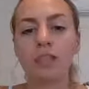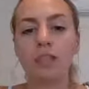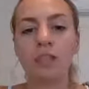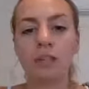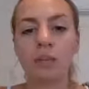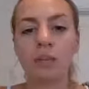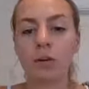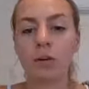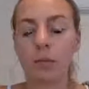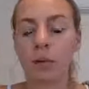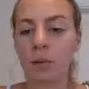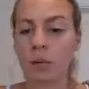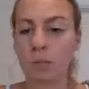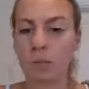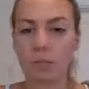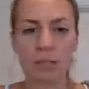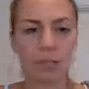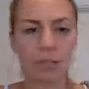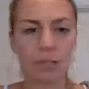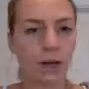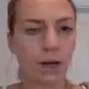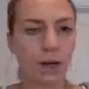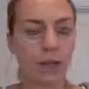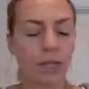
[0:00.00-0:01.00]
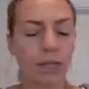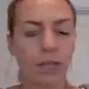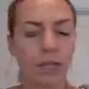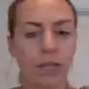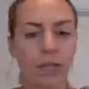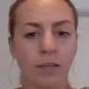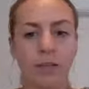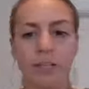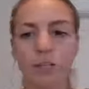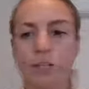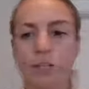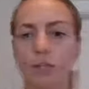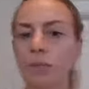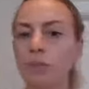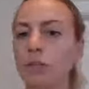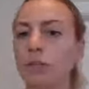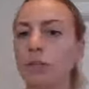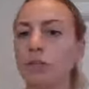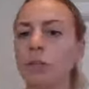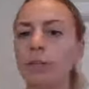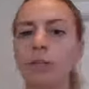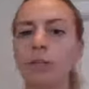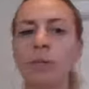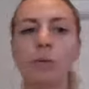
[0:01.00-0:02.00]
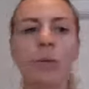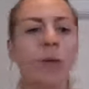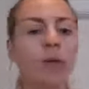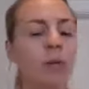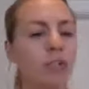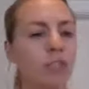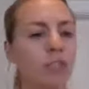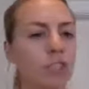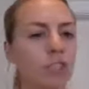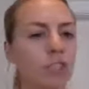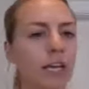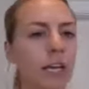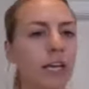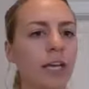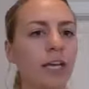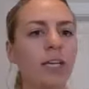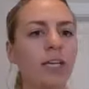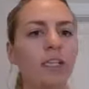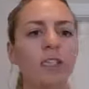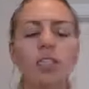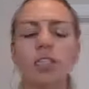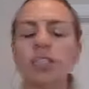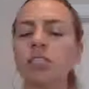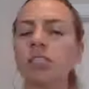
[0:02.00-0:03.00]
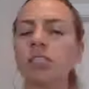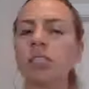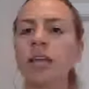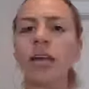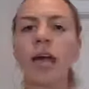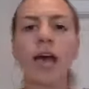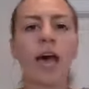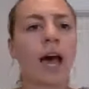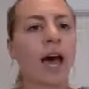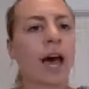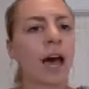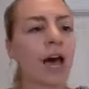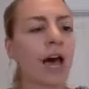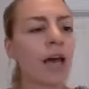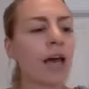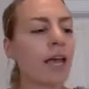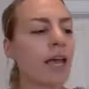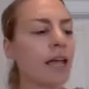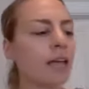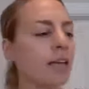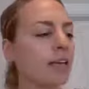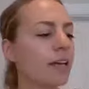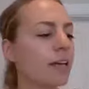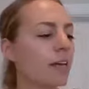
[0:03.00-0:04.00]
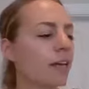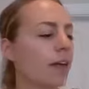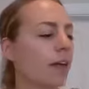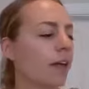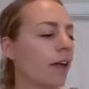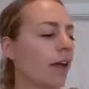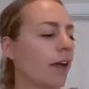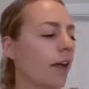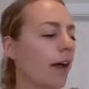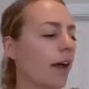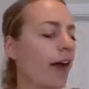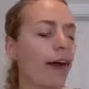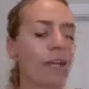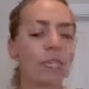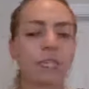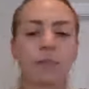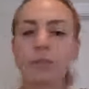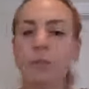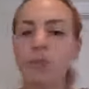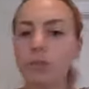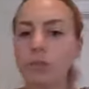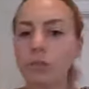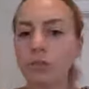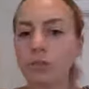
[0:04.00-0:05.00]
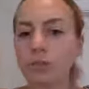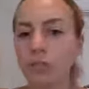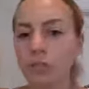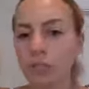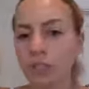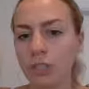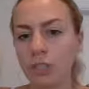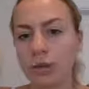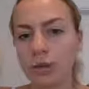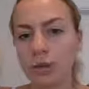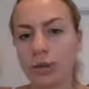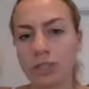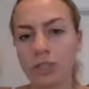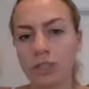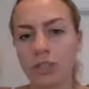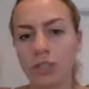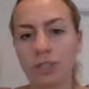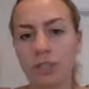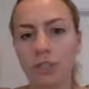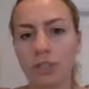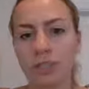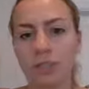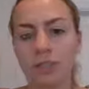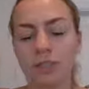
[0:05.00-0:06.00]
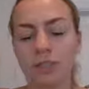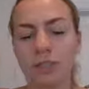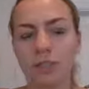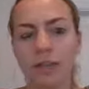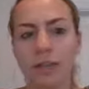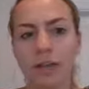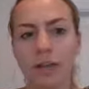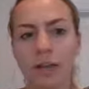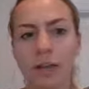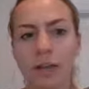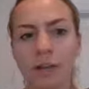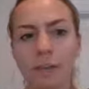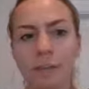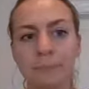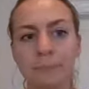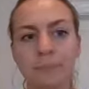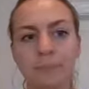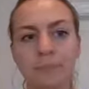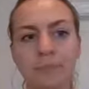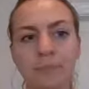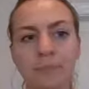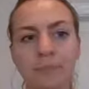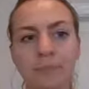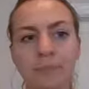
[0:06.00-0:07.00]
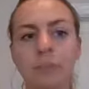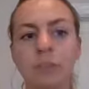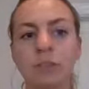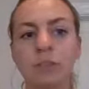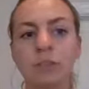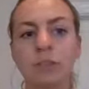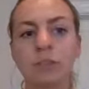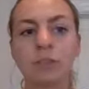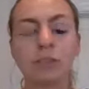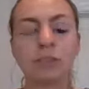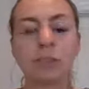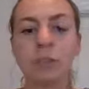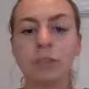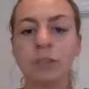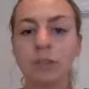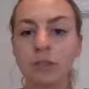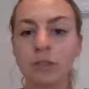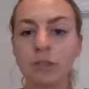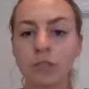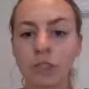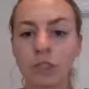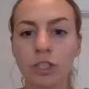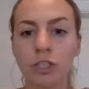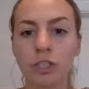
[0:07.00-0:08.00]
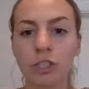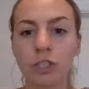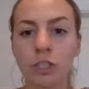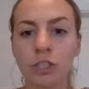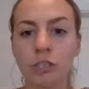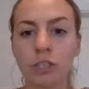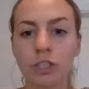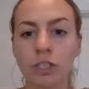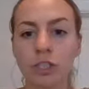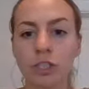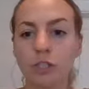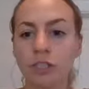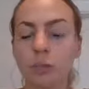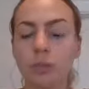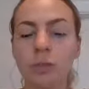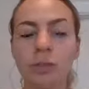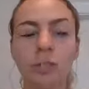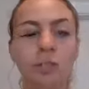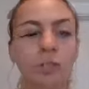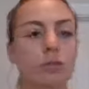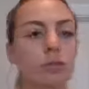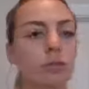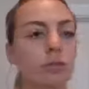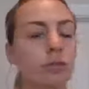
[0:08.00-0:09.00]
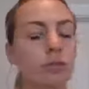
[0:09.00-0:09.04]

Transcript: So you're welcome to call in and just do a little wellness check-in. Just say hi, ask me your nutrition questions. I'm still doing nutrition coaching, so we can